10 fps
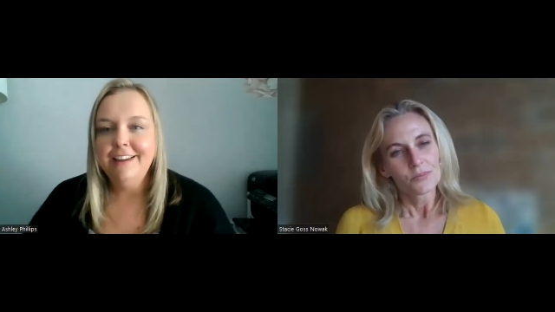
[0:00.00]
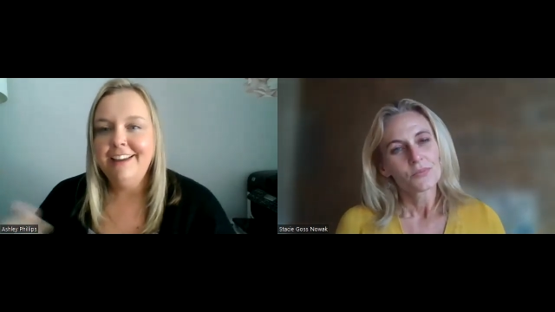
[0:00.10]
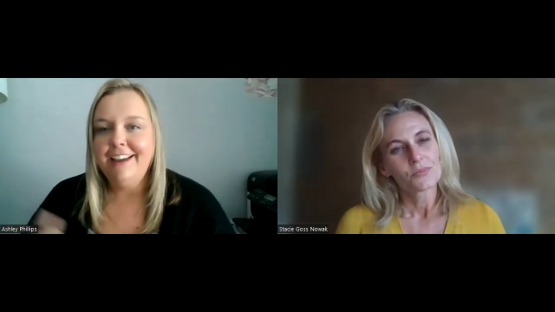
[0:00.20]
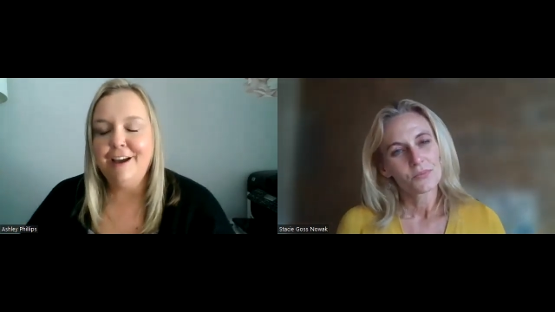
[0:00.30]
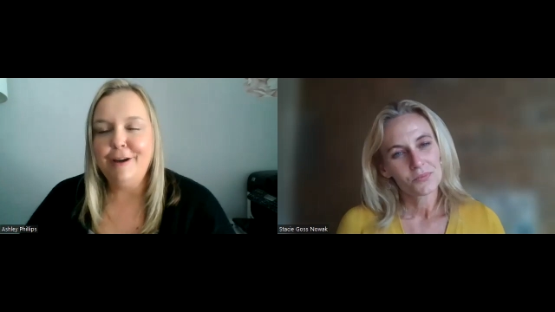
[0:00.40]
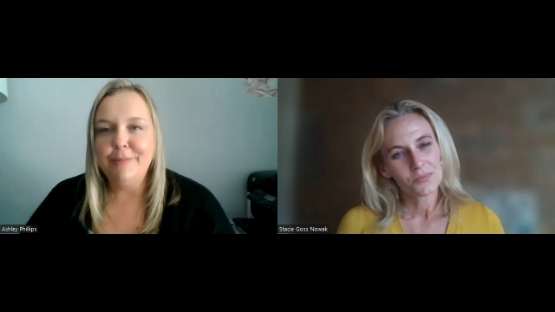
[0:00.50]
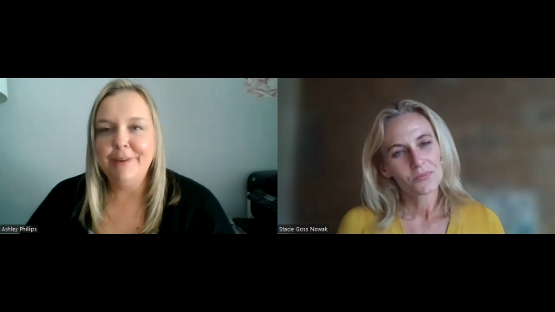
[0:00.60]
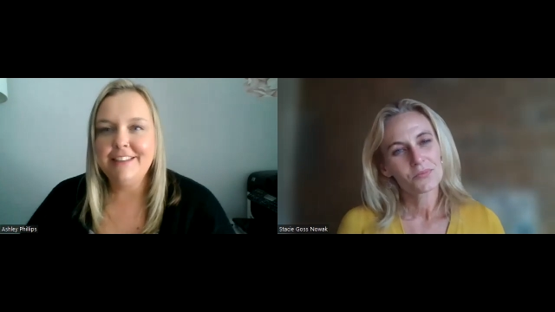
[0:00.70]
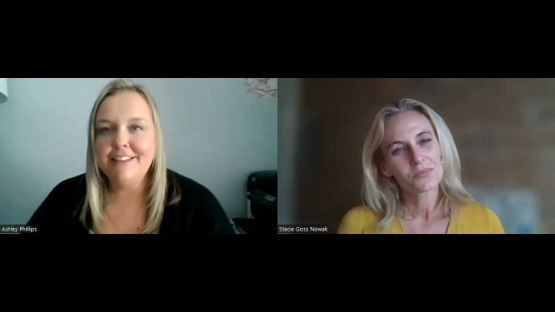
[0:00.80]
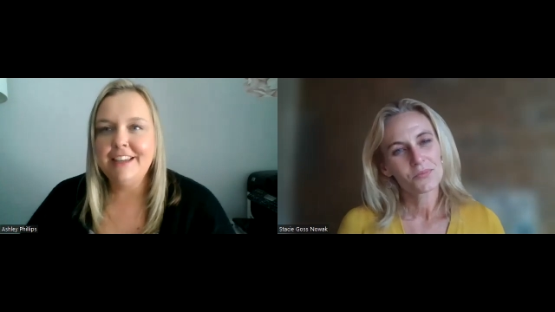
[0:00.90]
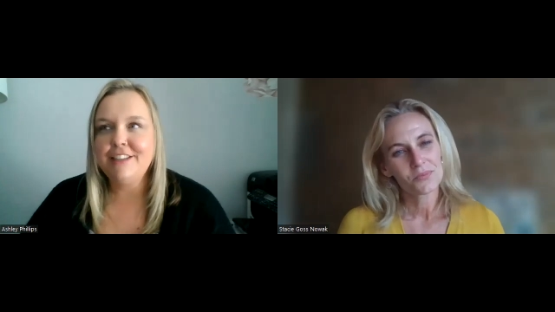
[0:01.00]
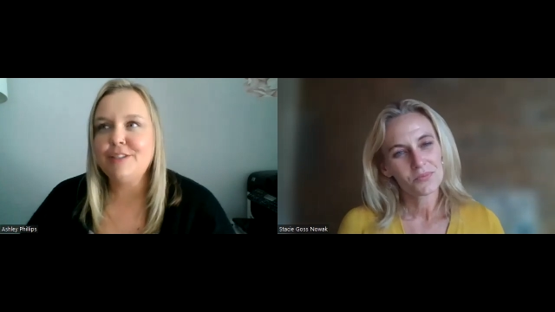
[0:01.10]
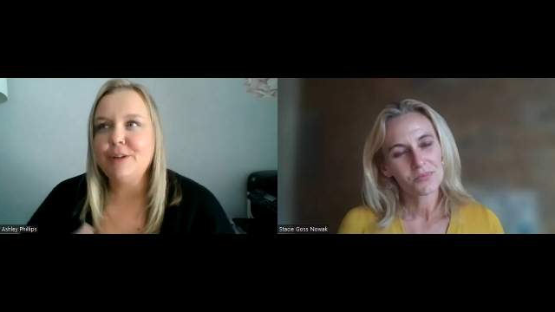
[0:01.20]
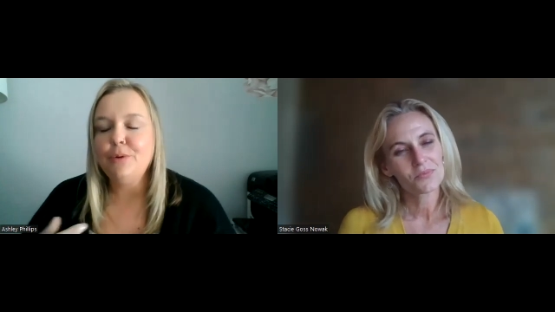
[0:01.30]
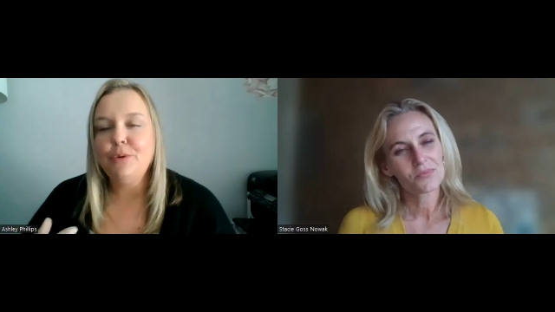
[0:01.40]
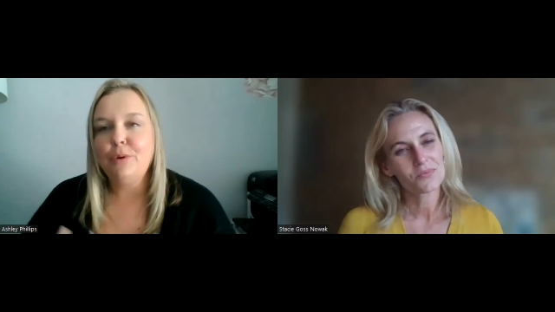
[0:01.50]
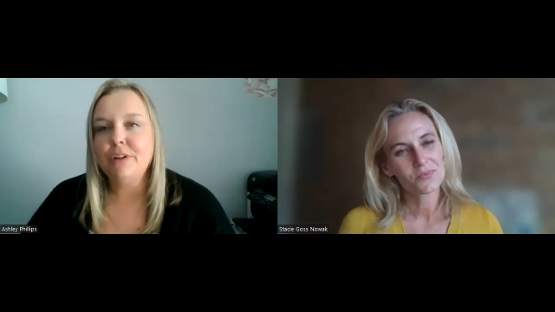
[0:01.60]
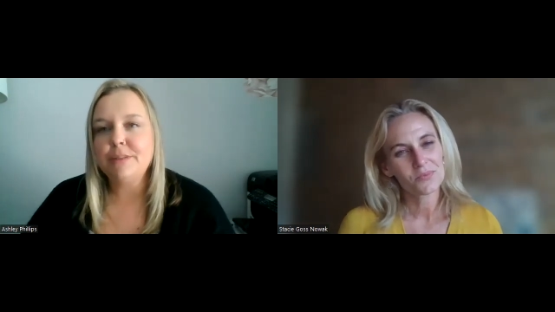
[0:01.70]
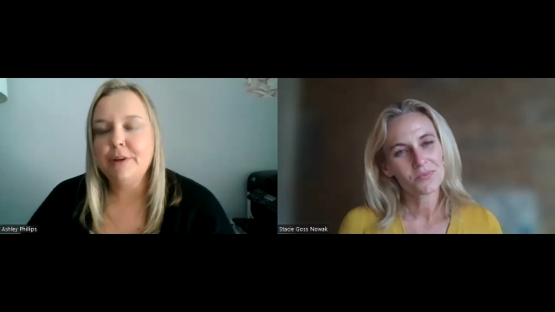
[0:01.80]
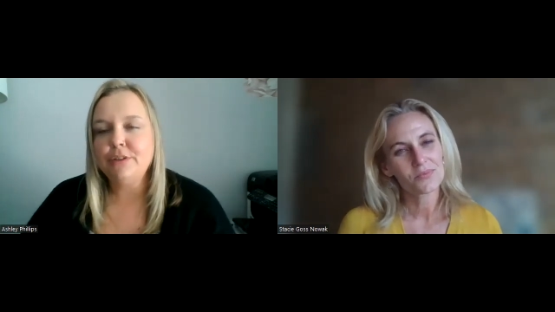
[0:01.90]
Speaker 1: It's so cool,
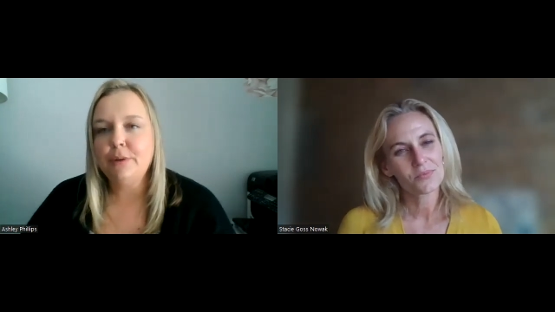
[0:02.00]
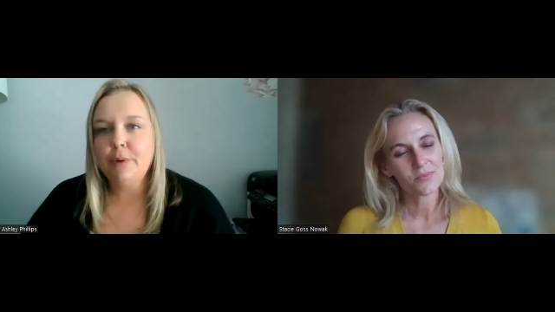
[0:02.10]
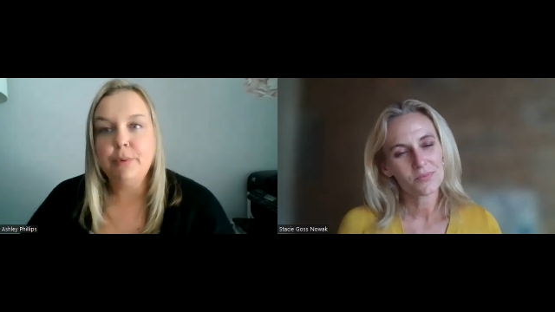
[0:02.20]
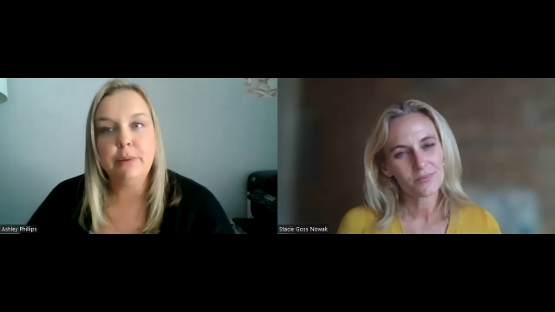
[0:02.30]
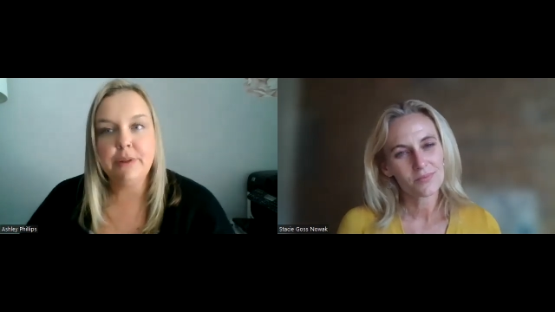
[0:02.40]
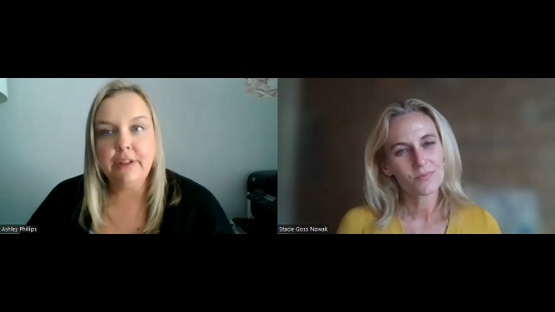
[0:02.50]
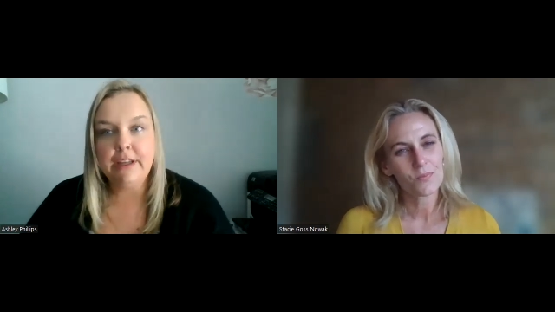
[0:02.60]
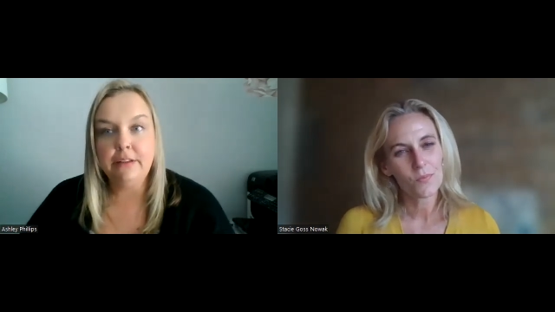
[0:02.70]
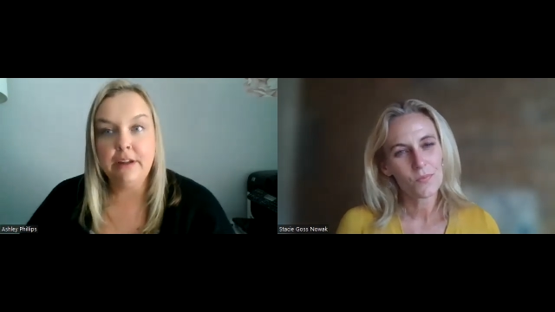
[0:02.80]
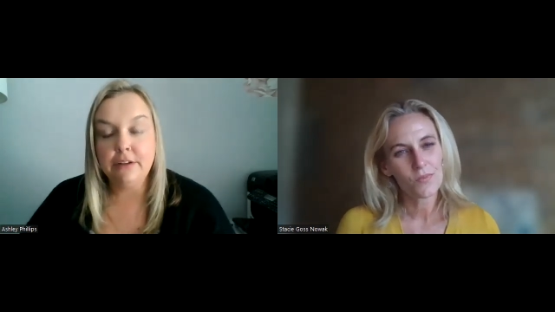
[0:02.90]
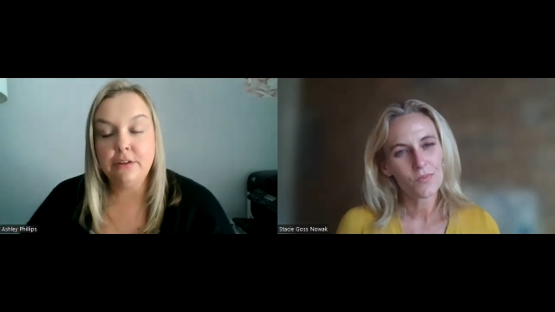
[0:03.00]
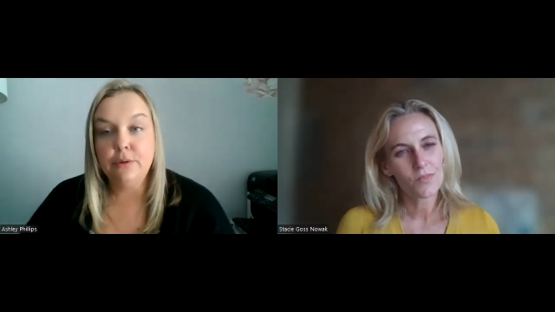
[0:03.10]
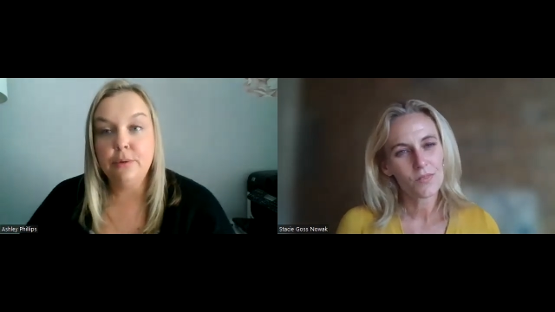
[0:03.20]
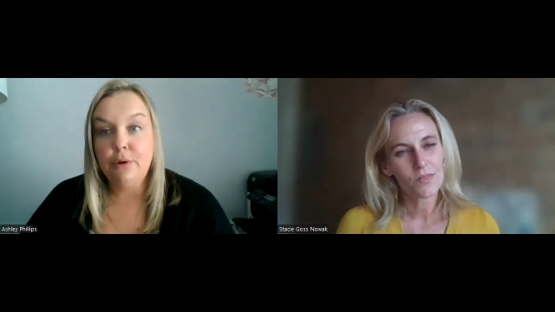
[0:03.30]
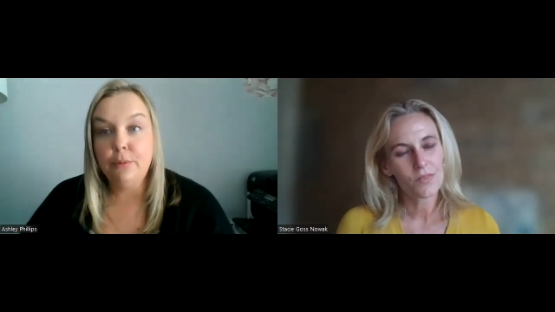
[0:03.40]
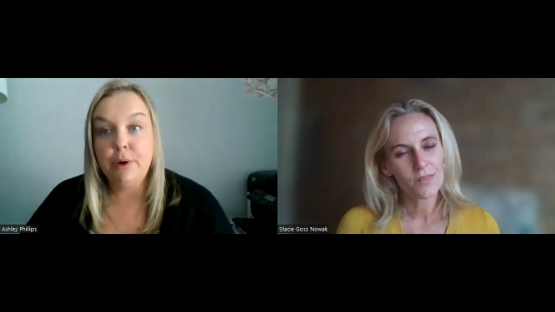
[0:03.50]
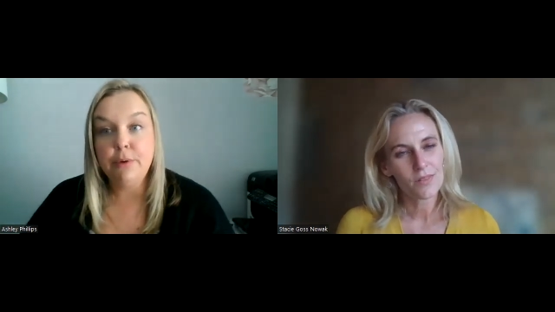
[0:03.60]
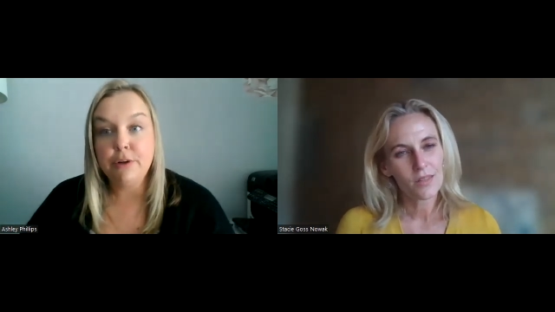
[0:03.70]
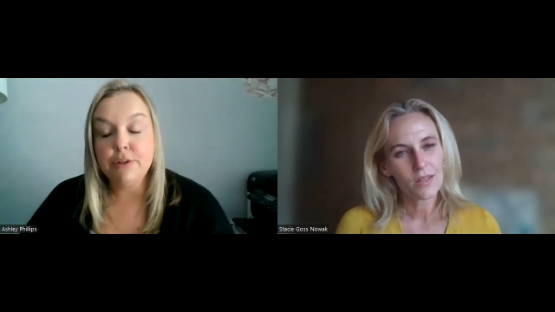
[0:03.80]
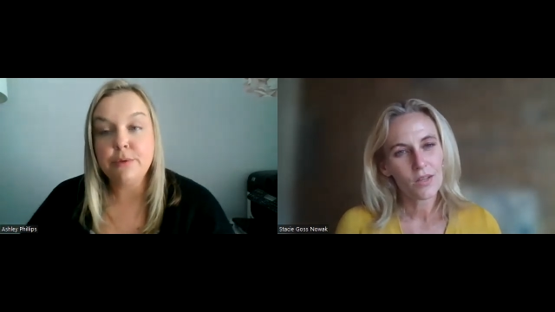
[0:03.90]
especially we work with like a lot of new
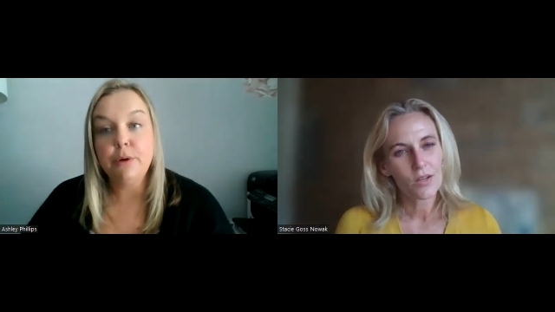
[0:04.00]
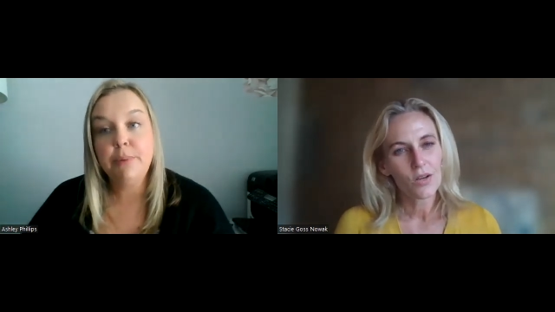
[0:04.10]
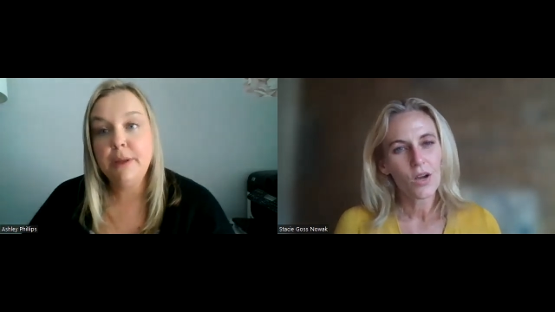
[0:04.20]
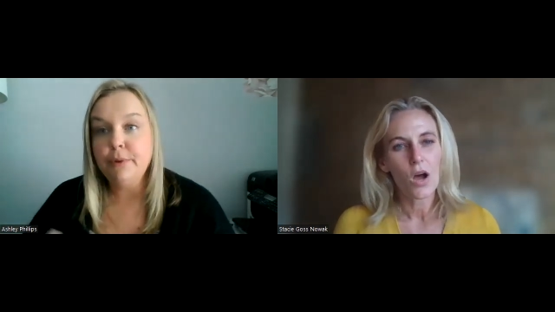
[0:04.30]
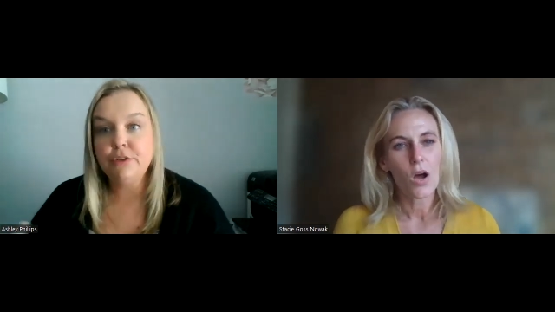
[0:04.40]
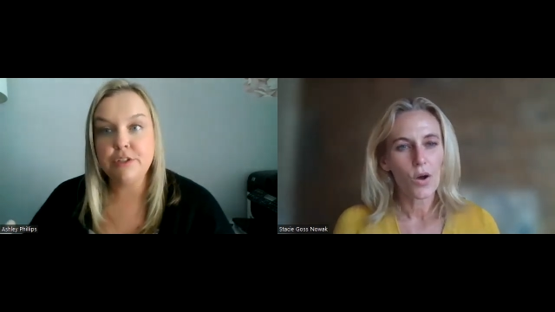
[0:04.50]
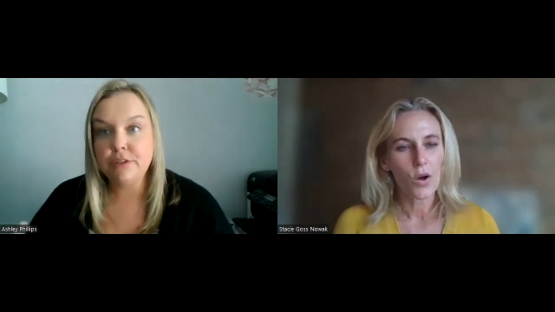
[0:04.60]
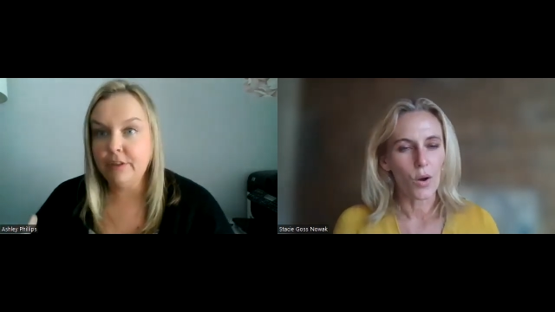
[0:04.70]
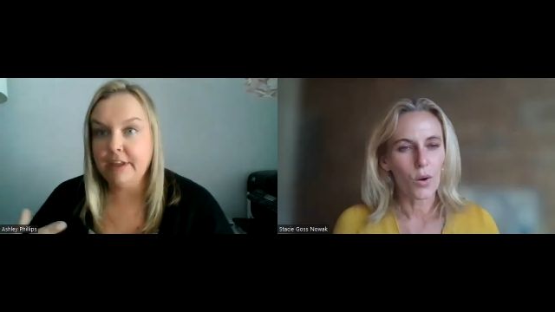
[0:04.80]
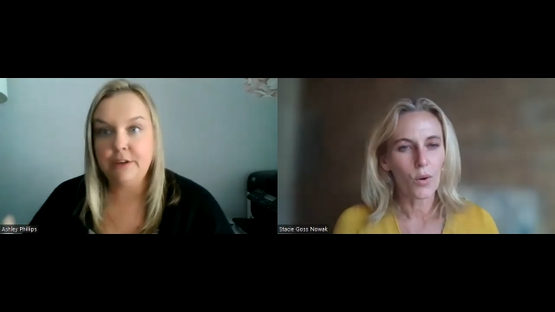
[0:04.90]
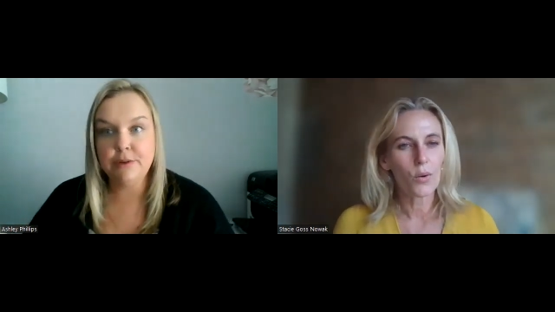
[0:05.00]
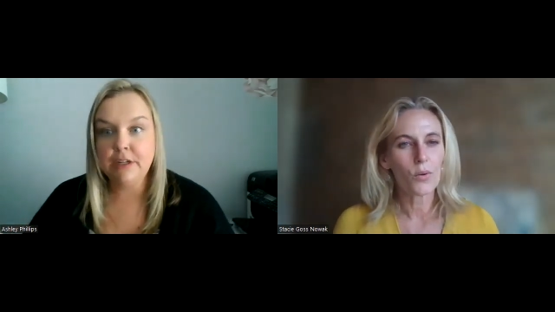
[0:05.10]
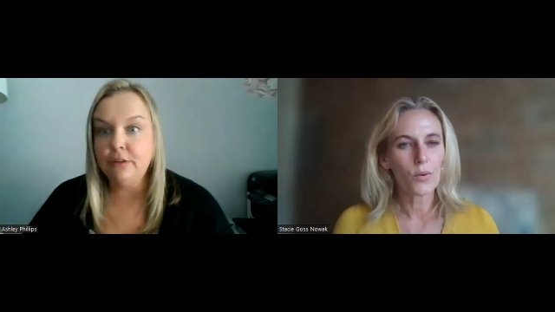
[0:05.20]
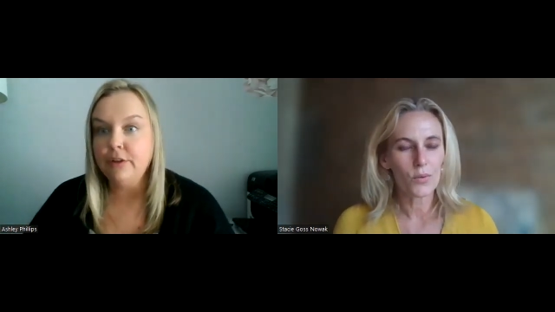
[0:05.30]
homeowners or people just like you said,